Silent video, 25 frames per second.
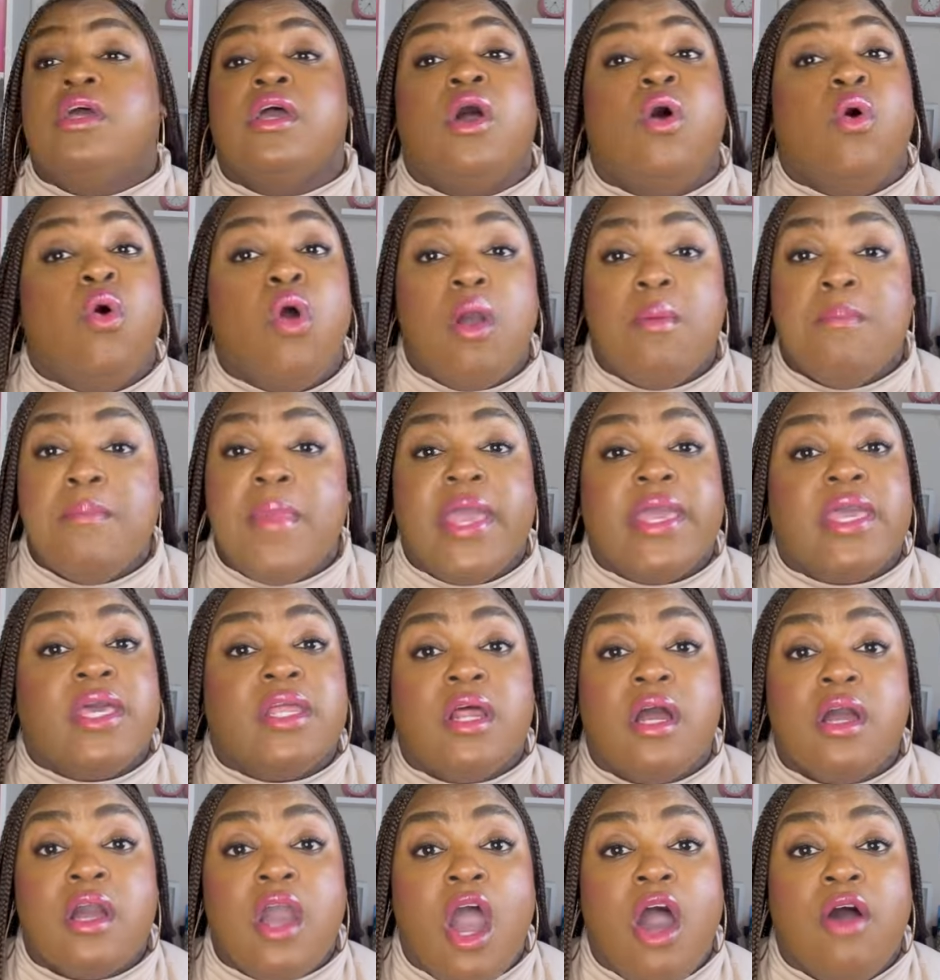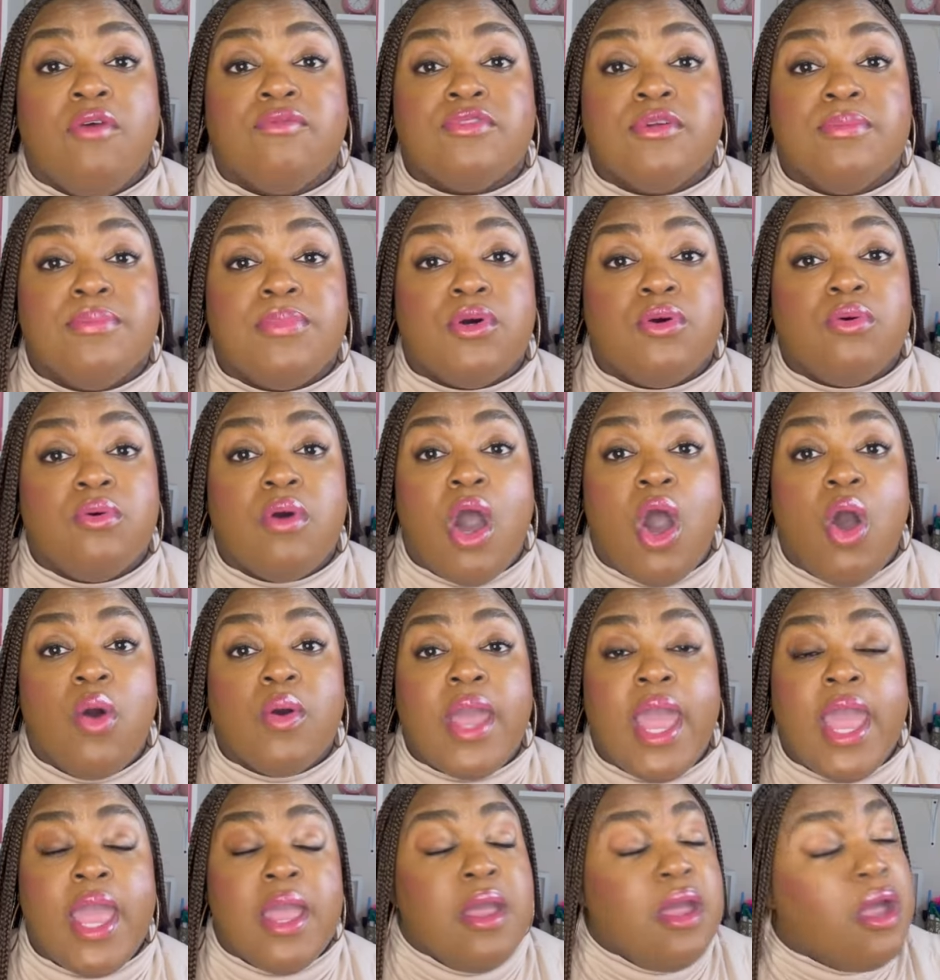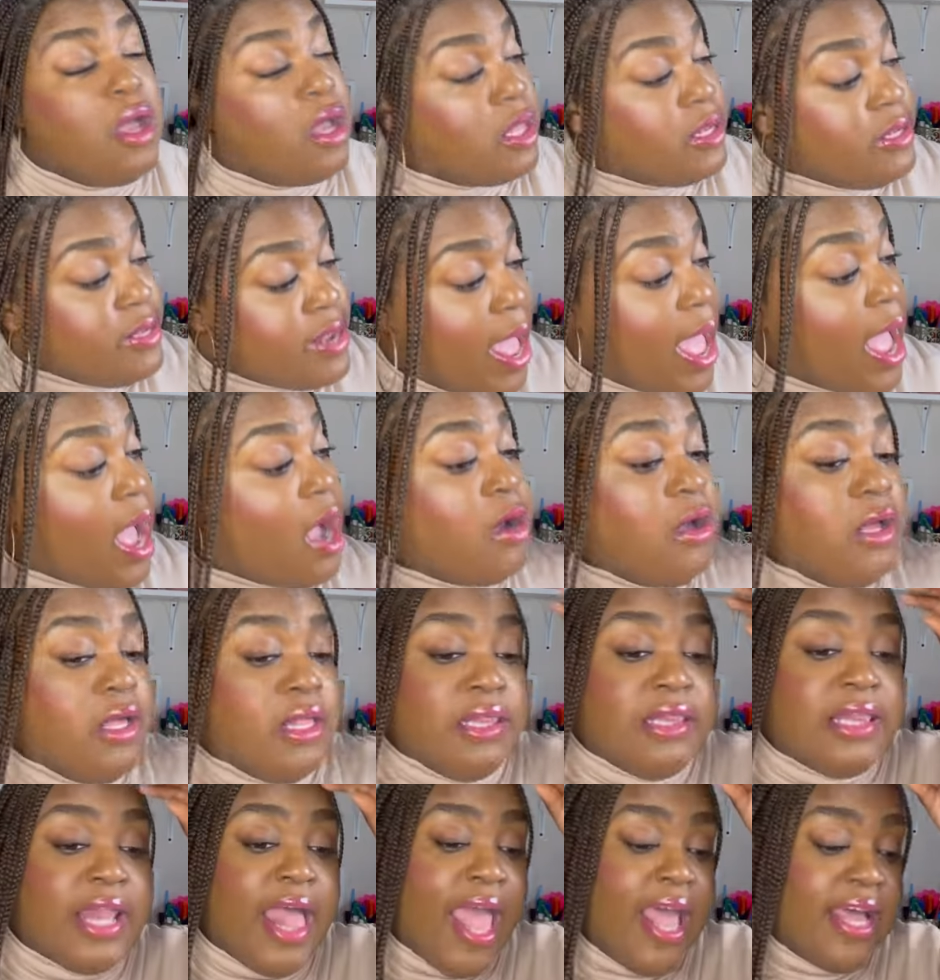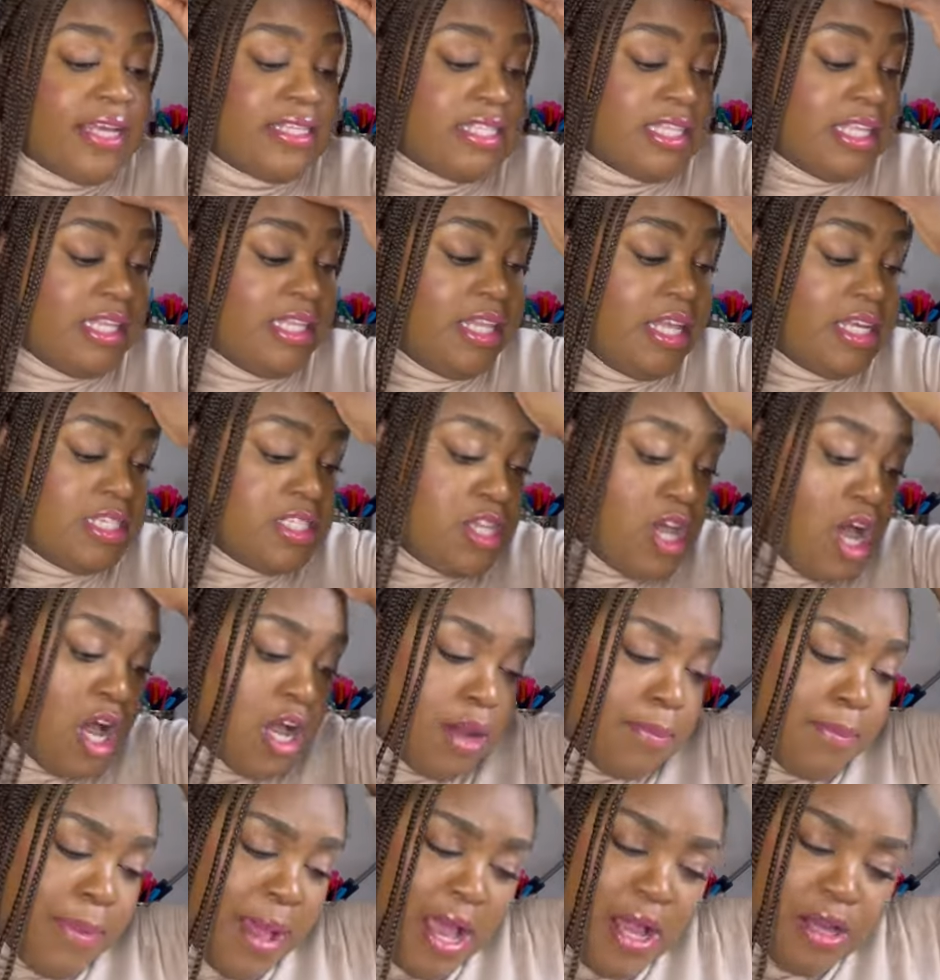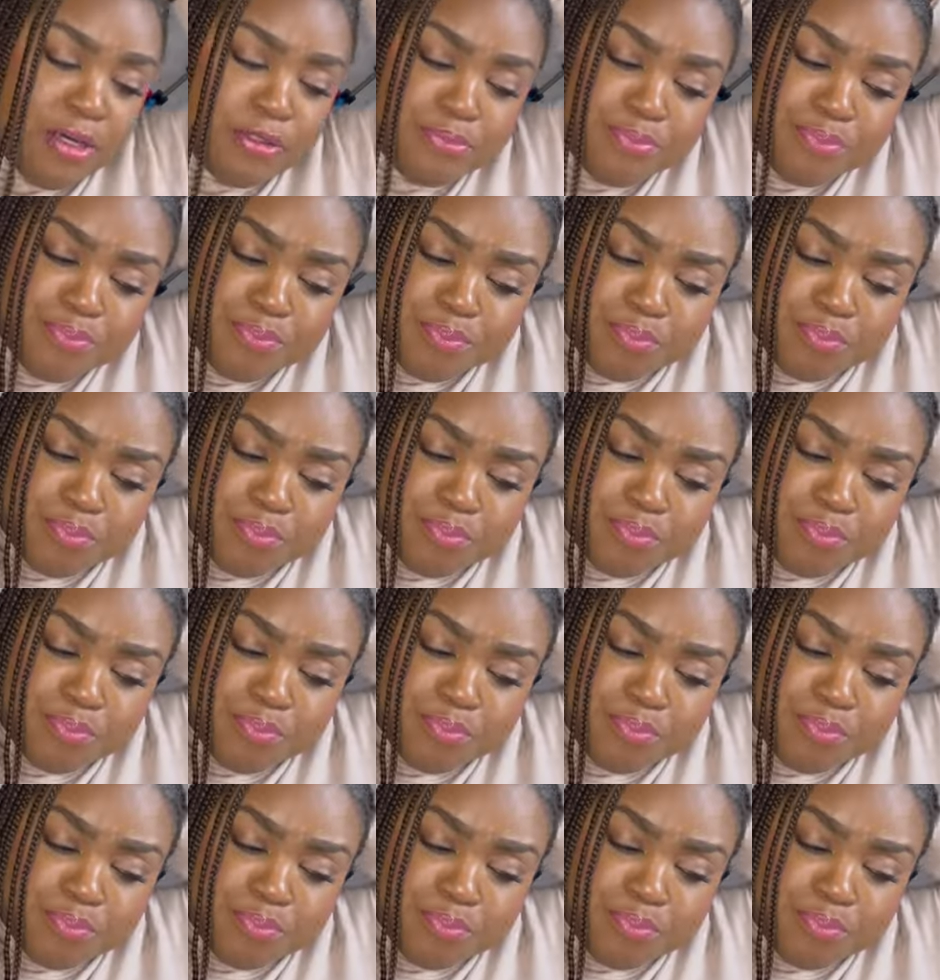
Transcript: or make it uncomfortable, okay? Now, lastly, let's talk about